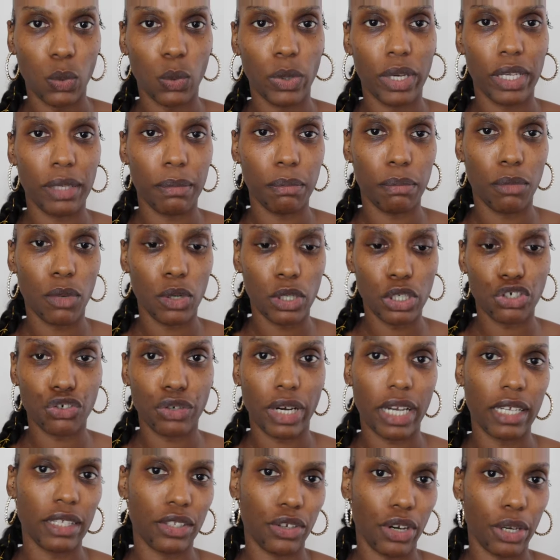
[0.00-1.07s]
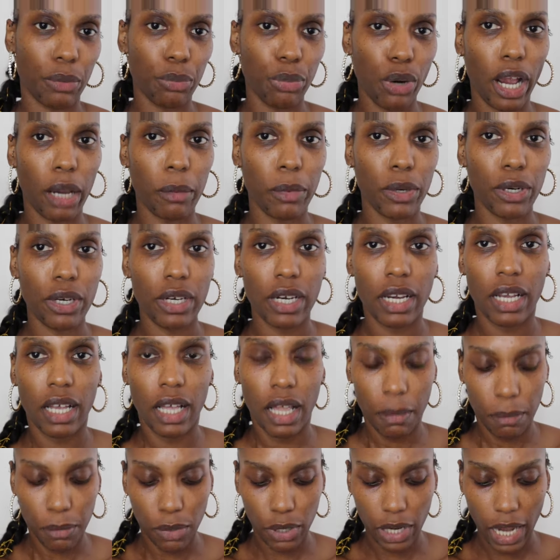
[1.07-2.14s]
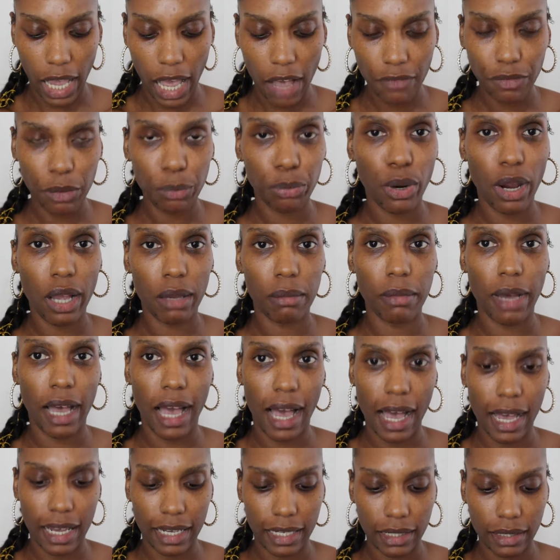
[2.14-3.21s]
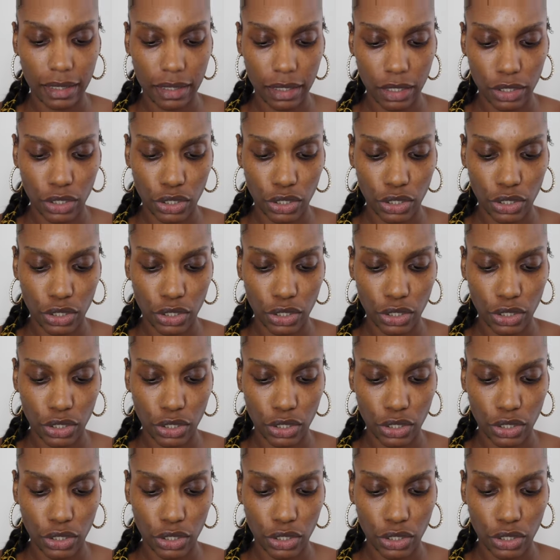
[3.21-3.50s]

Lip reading: with moisturizer and primer, but I haven't primed my eyes.